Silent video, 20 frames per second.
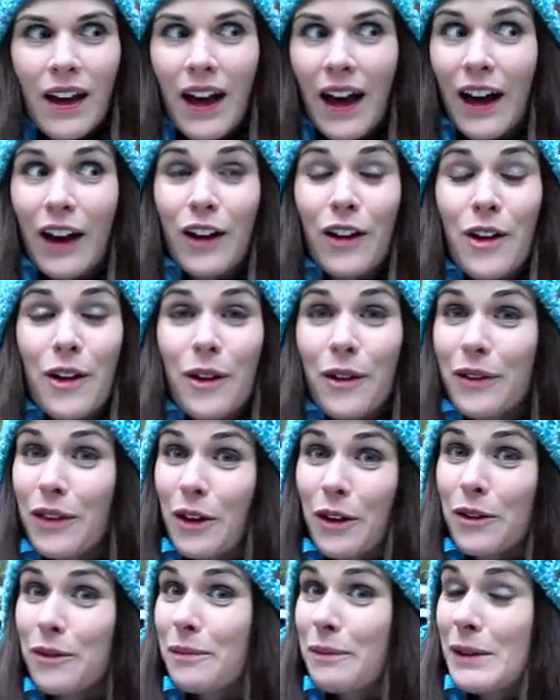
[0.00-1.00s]
I don't know,
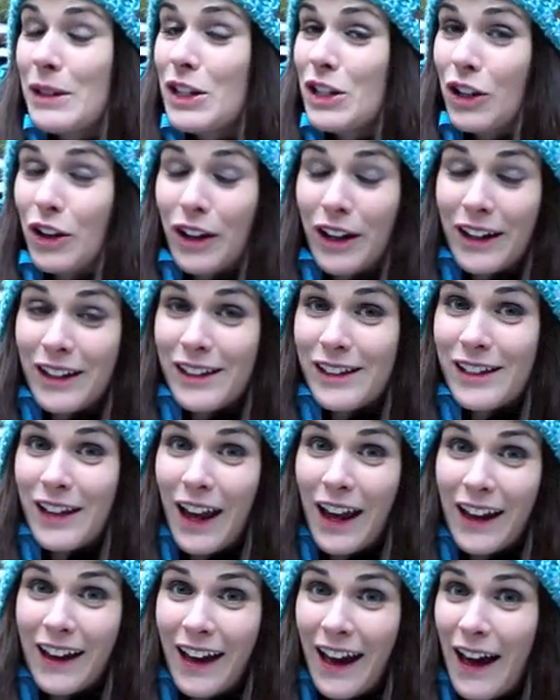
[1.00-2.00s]
they're mysterious.
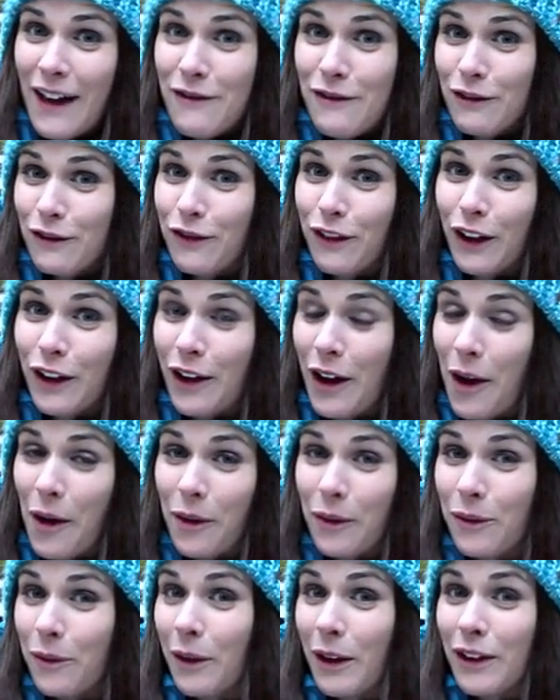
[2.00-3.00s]
I haven't figured
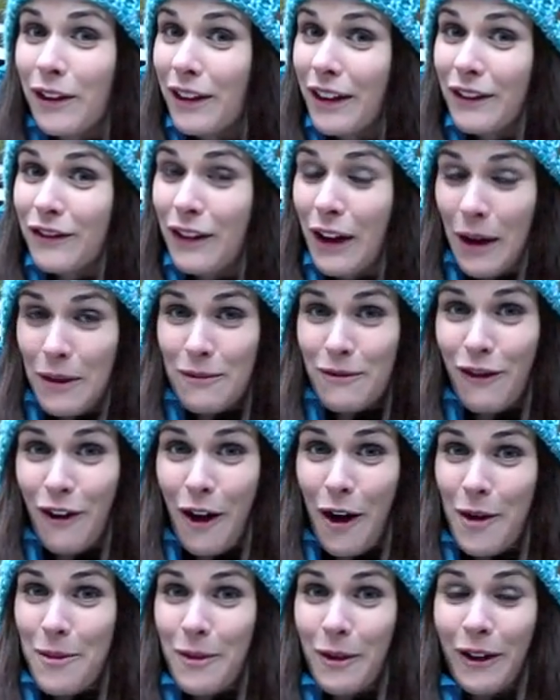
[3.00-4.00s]
out where they've come
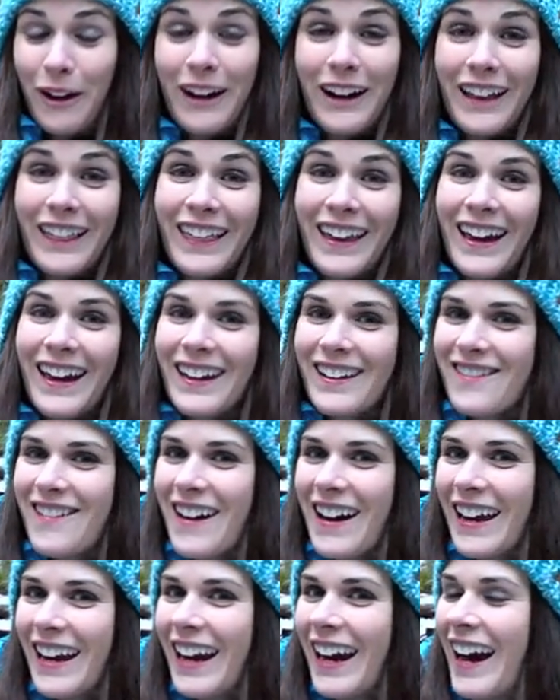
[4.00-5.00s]
from or anything,
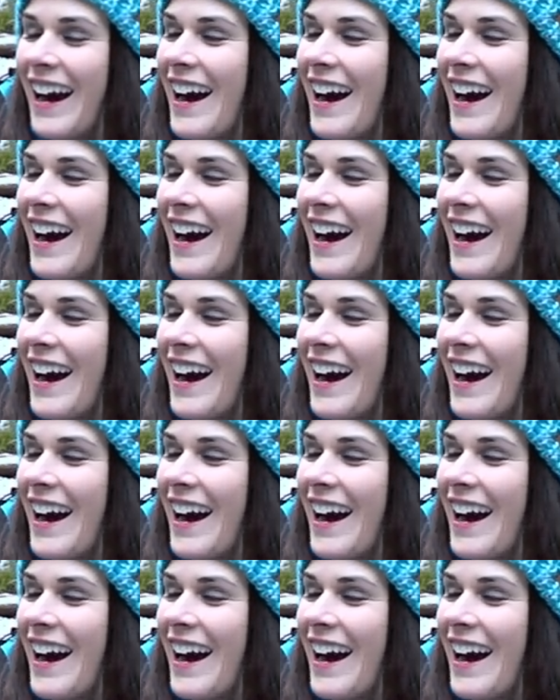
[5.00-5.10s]
but